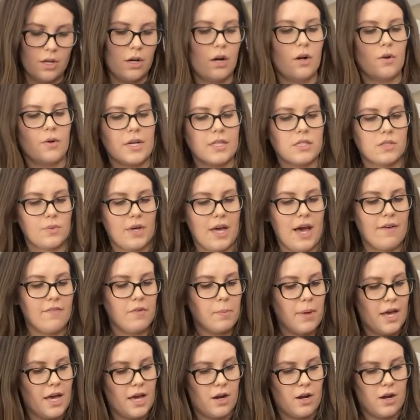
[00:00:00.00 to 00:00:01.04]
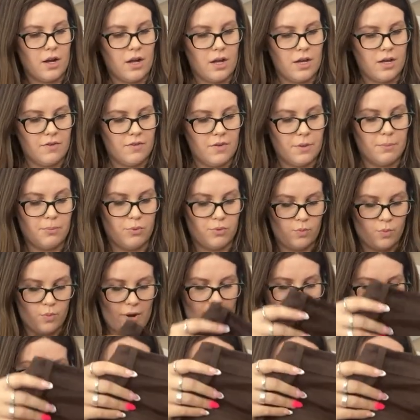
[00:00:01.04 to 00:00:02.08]
all right, so we have a pair of
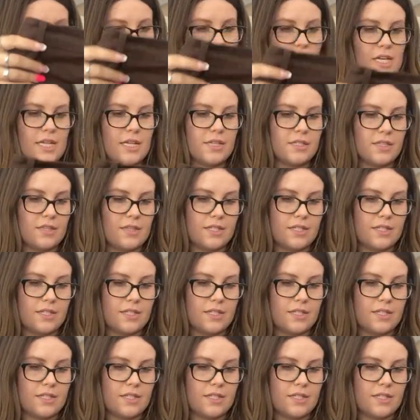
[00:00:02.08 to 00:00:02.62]
brown jeans.